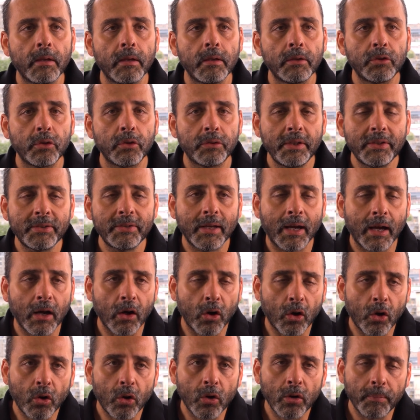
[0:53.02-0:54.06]
So these are
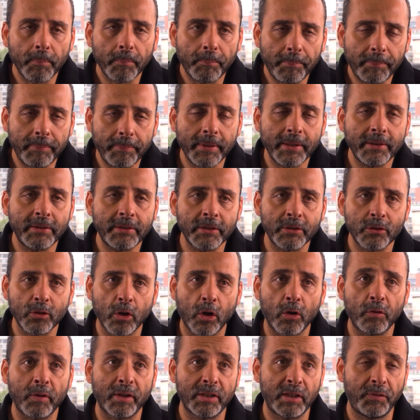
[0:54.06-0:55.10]
all pieces
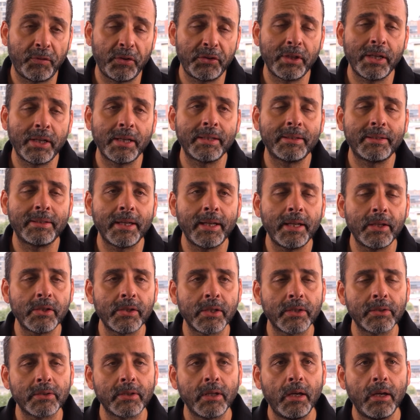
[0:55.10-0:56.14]
of artificial
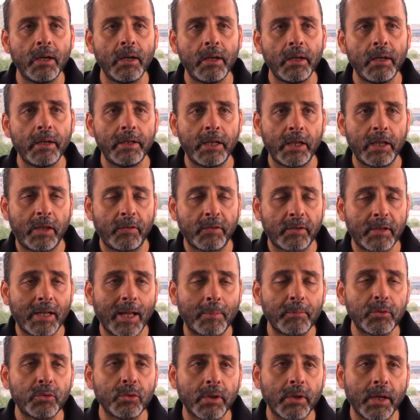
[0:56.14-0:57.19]
intelligence that have
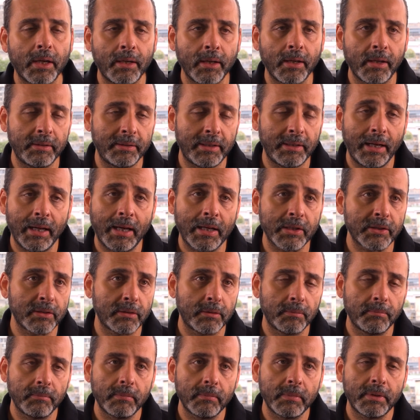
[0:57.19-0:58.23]
come together in the last
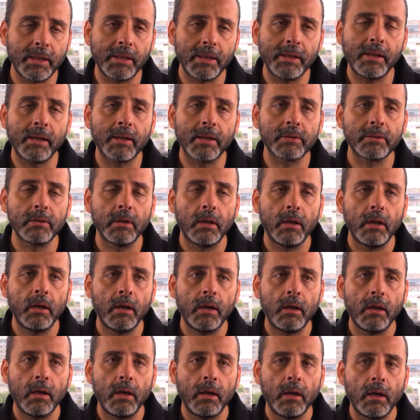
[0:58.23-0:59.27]
10 years.
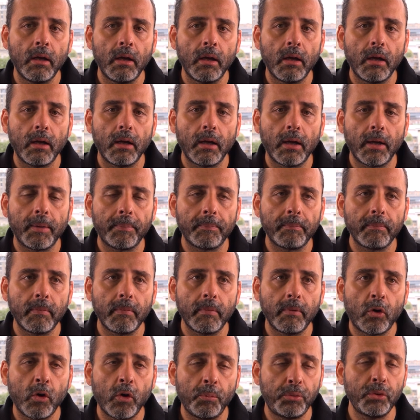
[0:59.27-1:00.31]
Um,
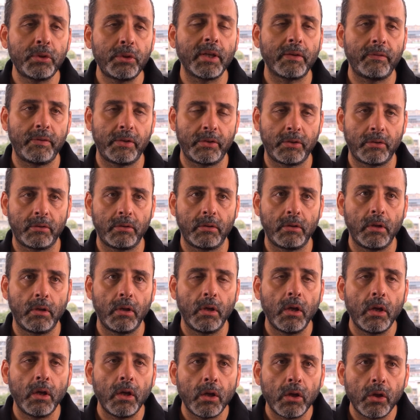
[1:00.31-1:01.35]
computer vision.
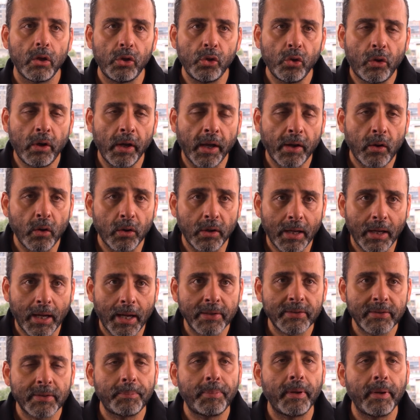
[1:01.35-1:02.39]
You can
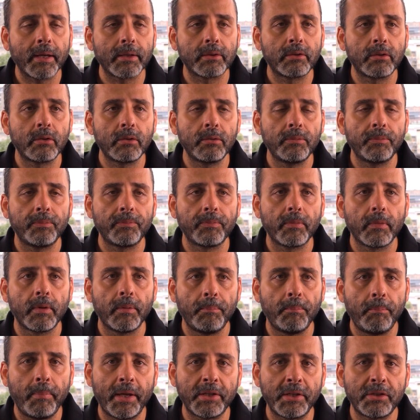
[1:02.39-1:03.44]
recognize a person
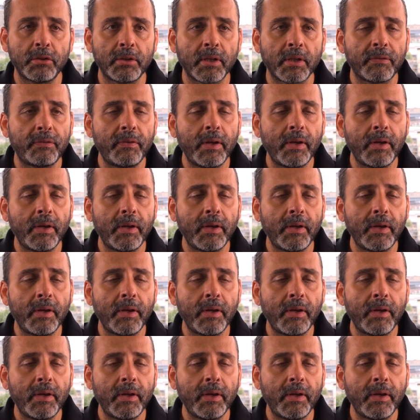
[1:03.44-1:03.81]
based on their